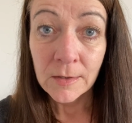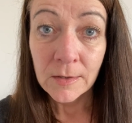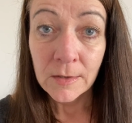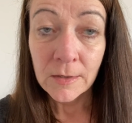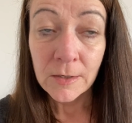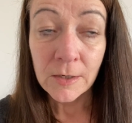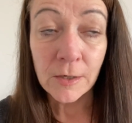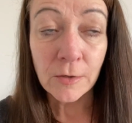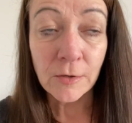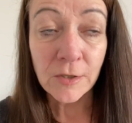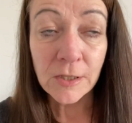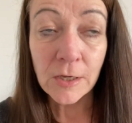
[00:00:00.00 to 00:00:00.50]

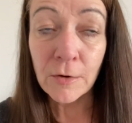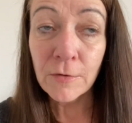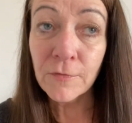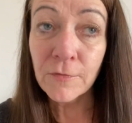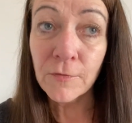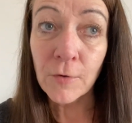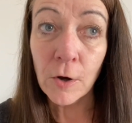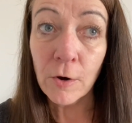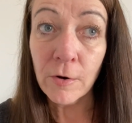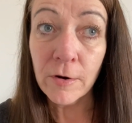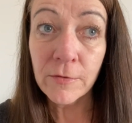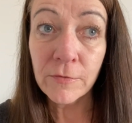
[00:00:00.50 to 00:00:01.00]
You know, so
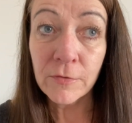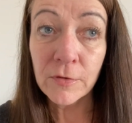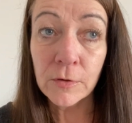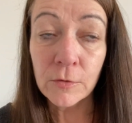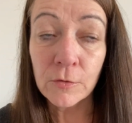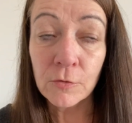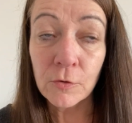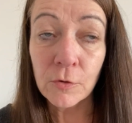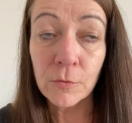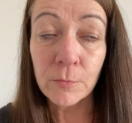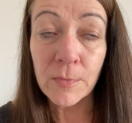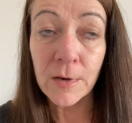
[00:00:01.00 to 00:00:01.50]
far
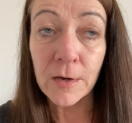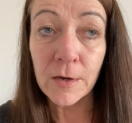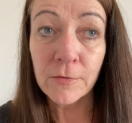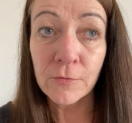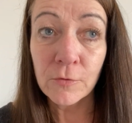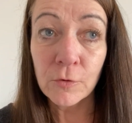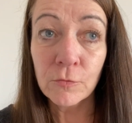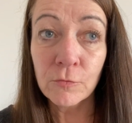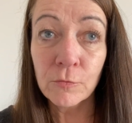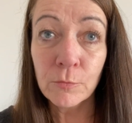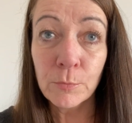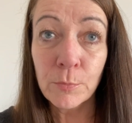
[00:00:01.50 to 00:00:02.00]
everything might have
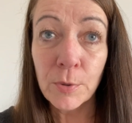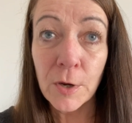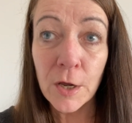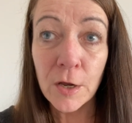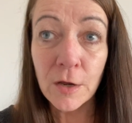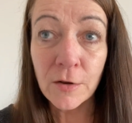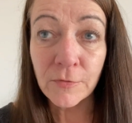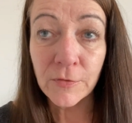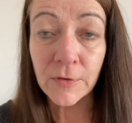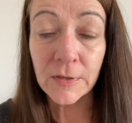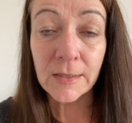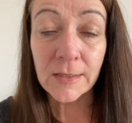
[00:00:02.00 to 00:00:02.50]
gone
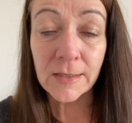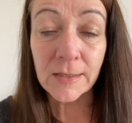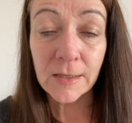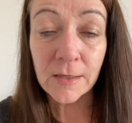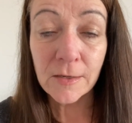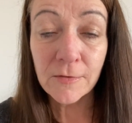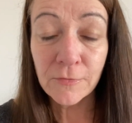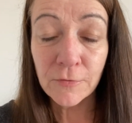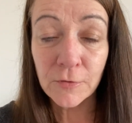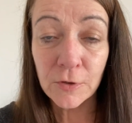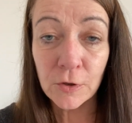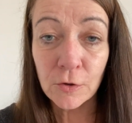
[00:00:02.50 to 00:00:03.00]
perfectly
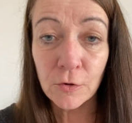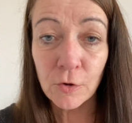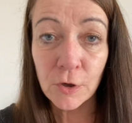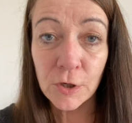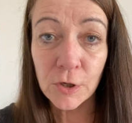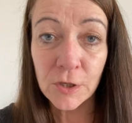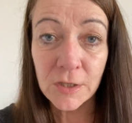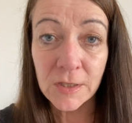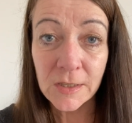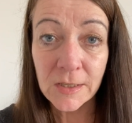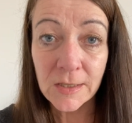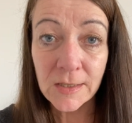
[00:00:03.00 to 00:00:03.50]
for your
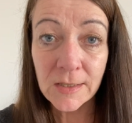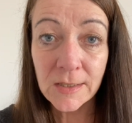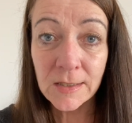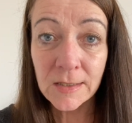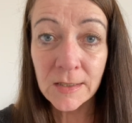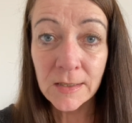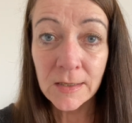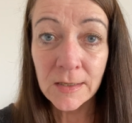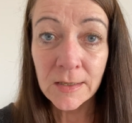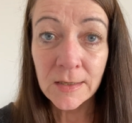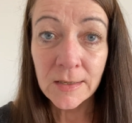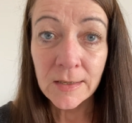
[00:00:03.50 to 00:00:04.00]

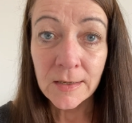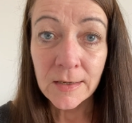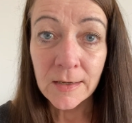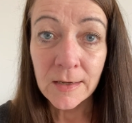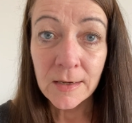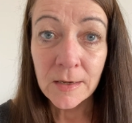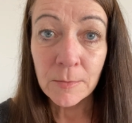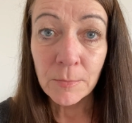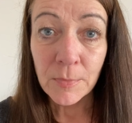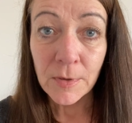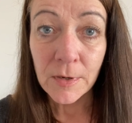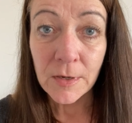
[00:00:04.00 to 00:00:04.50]
holidays,
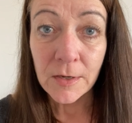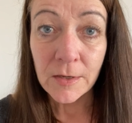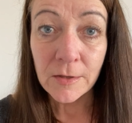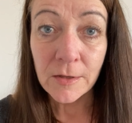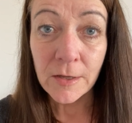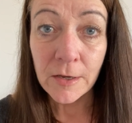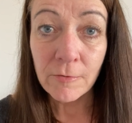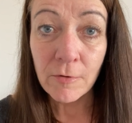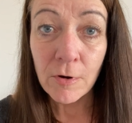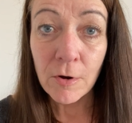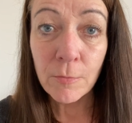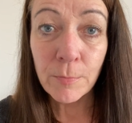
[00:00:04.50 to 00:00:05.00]
but
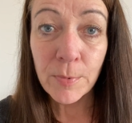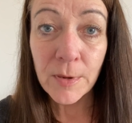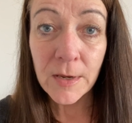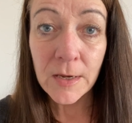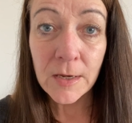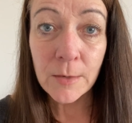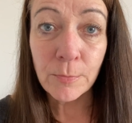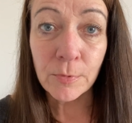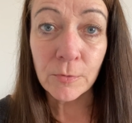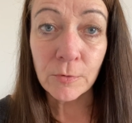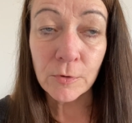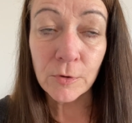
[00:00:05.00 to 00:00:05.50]
there are
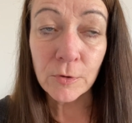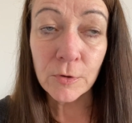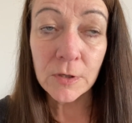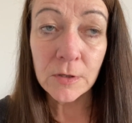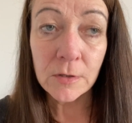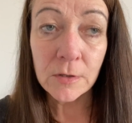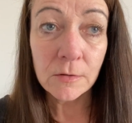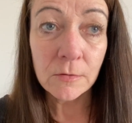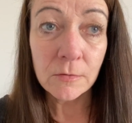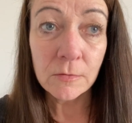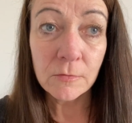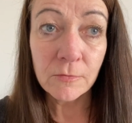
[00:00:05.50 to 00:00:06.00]
people, you
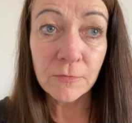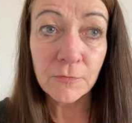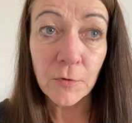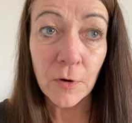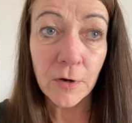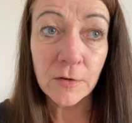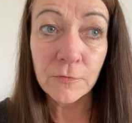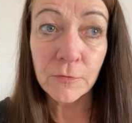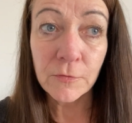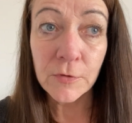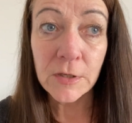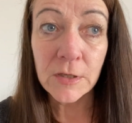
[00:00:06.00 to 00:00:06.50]
can
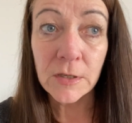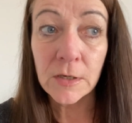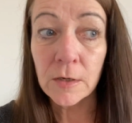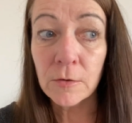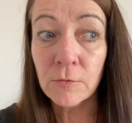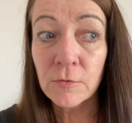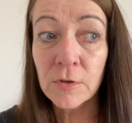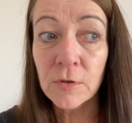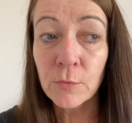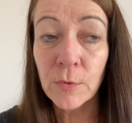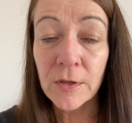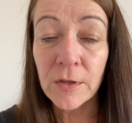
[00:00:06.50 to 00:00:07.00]
find
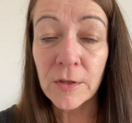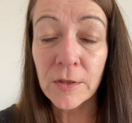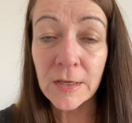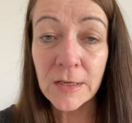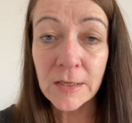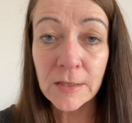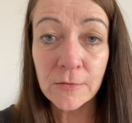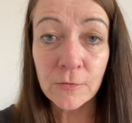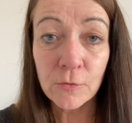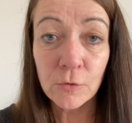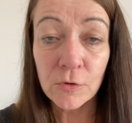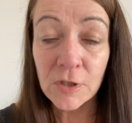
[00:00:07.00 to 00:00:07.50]
videos where
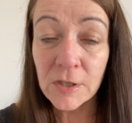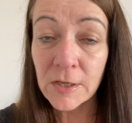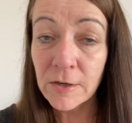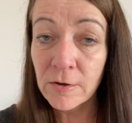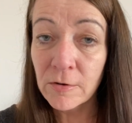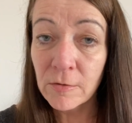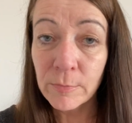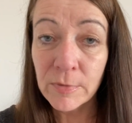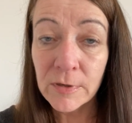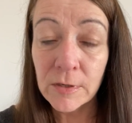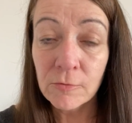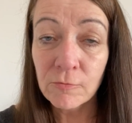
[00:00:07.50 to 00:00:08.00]
things have gone
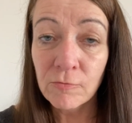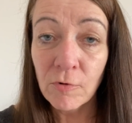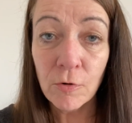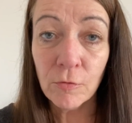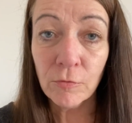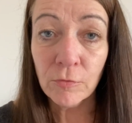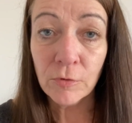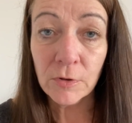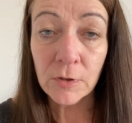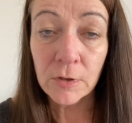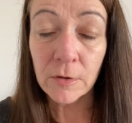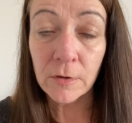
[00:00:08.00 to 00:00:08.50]
terribly
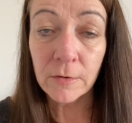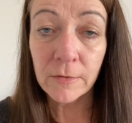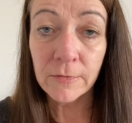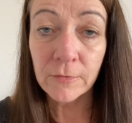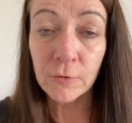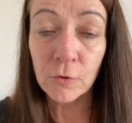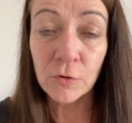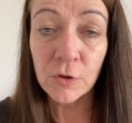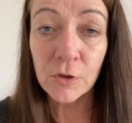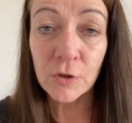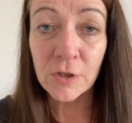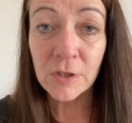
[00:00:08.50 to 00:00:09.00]
wrong. You know, they've
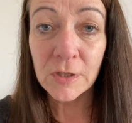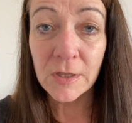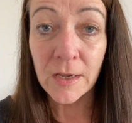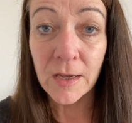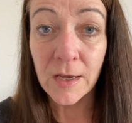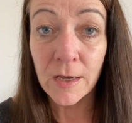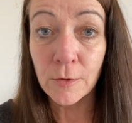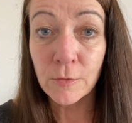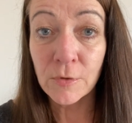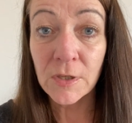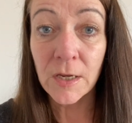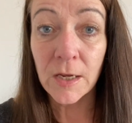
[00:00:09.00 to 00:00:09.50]
gone to their
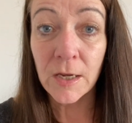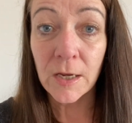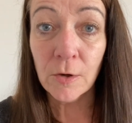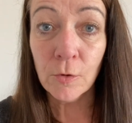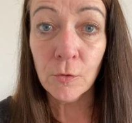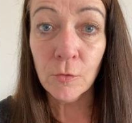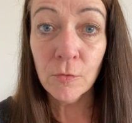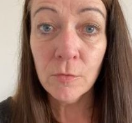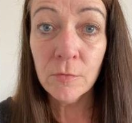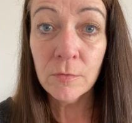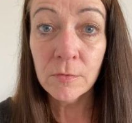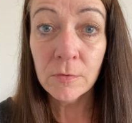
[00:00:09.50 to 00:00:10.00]

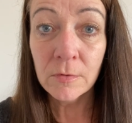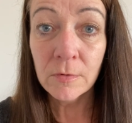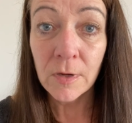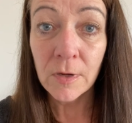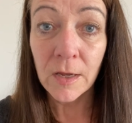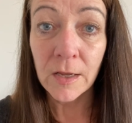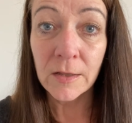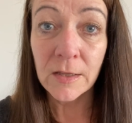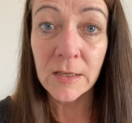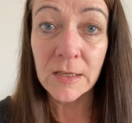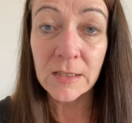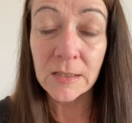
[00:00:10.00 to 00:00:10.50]
hotel
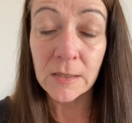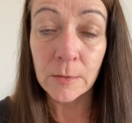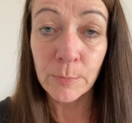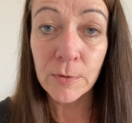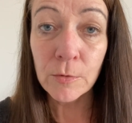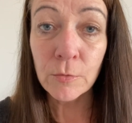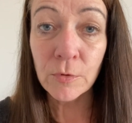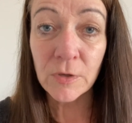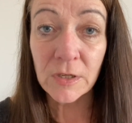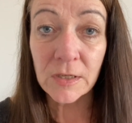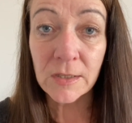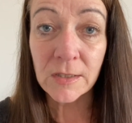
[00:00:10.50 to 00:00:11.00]
and it's a
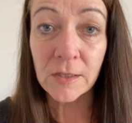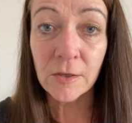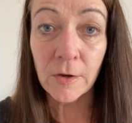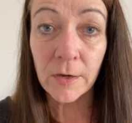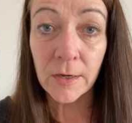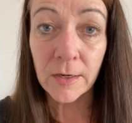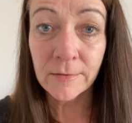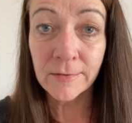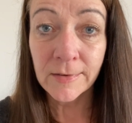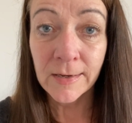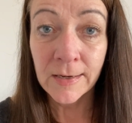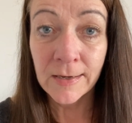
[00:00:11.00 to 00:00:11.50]
building
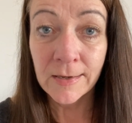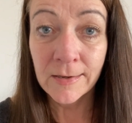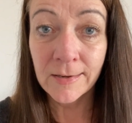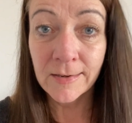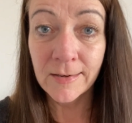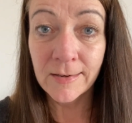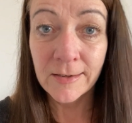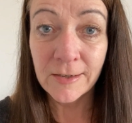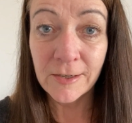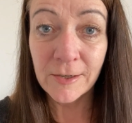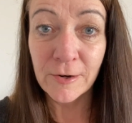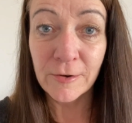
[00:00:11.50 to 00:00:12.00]
site,
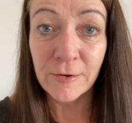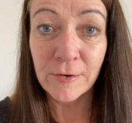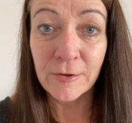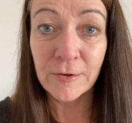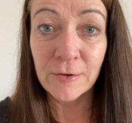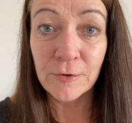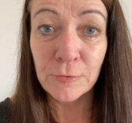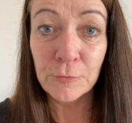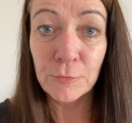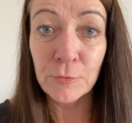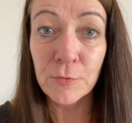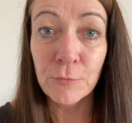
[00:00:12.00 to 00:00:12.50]
you know, and
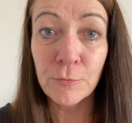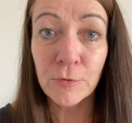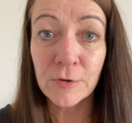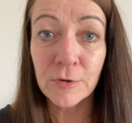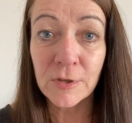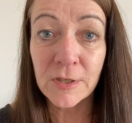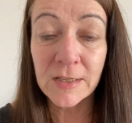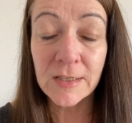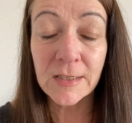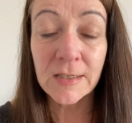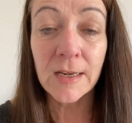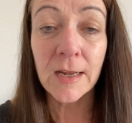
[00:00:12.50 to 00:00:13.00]
you wouldn't want
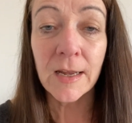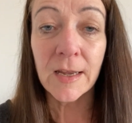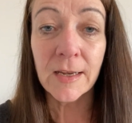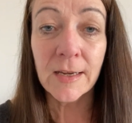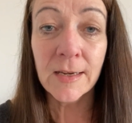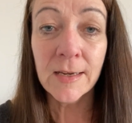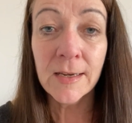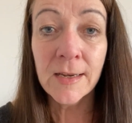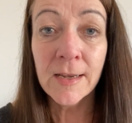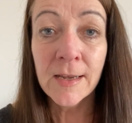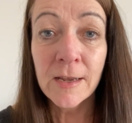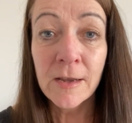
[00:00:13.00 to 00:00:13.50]
to
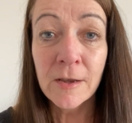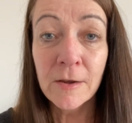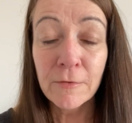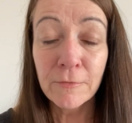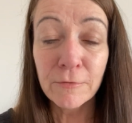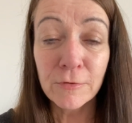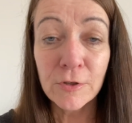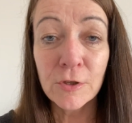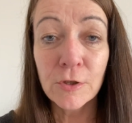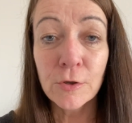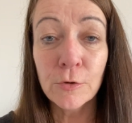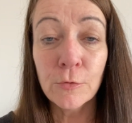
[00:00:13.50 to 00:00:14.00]
stay
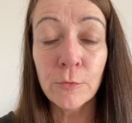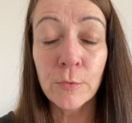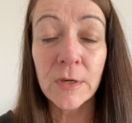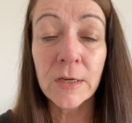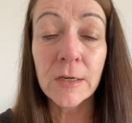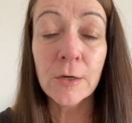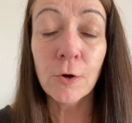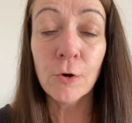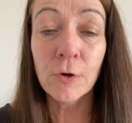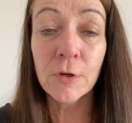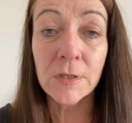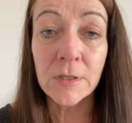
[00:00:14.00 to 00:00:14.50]
for a
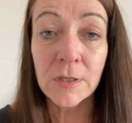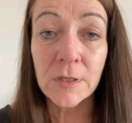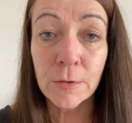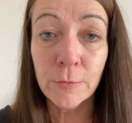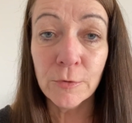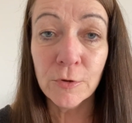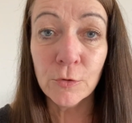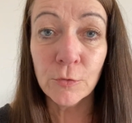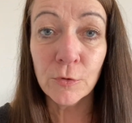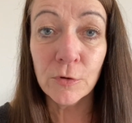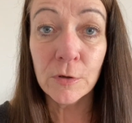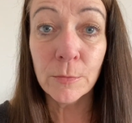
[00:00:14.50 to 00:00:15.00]
2-week holiday,
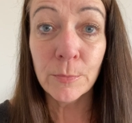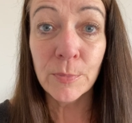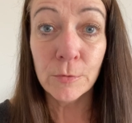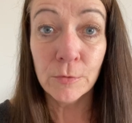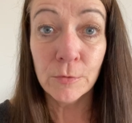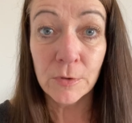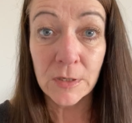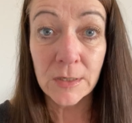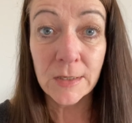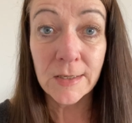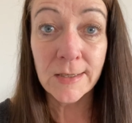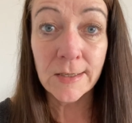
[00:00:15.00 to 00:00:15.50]
would you, on a
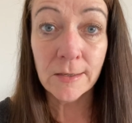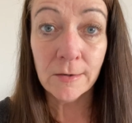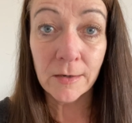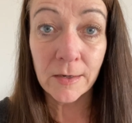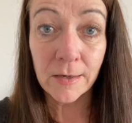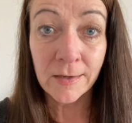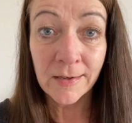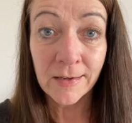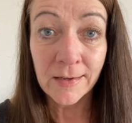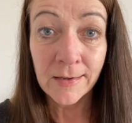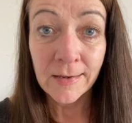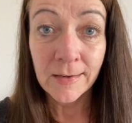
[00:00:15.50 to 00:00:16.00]
building site?